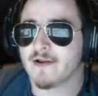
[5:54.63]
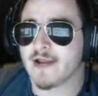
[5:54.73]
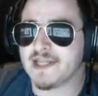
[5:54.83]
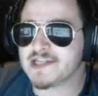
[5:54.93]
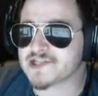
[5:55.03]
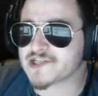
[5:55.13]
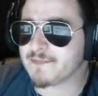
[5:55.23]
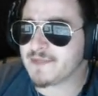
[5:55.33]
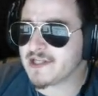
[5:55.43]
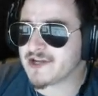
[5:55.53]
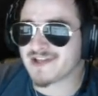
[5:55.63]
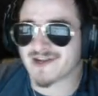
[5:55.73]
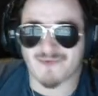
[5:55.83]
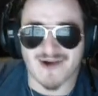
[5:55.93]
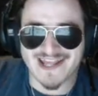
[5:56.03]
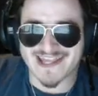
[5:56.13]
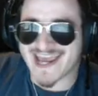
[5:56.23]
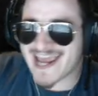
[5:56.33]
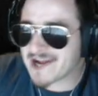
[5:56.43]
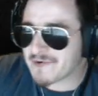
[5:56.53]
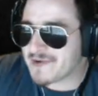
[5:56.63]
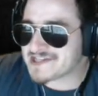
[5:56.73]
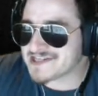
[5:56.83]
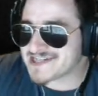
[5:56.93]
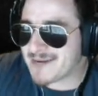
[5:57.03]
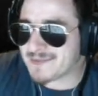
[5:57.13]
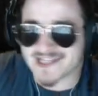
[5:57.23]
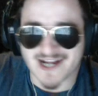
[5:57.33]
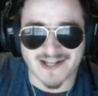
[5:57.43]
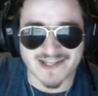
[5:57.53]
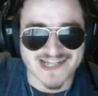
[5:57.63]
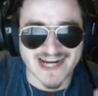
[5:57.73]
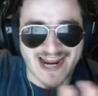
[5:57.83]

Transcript: And this is something that you're like, why the heck are we wasting time on this?